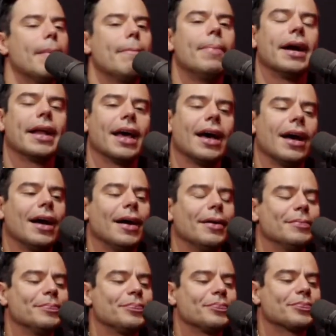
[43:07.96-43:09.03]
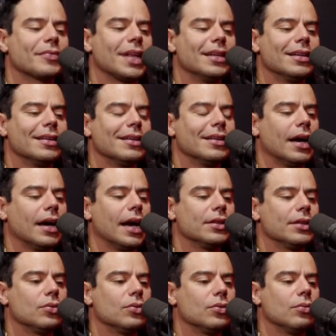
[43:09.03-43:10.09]
But
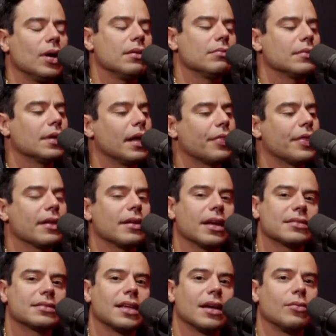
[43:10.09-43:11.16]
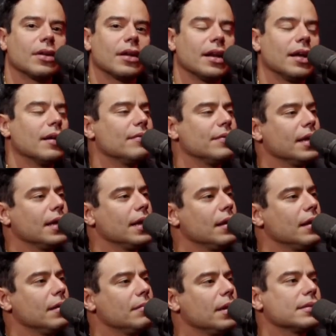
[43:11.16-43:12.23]
I think next time we're gonna have
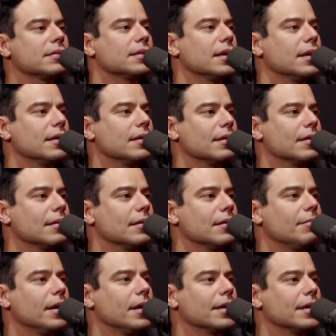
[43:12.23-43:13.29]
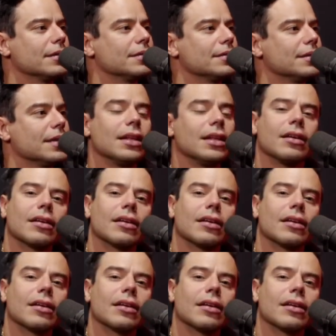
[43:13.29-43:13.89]
Elon Musk then in the podcast. Elon,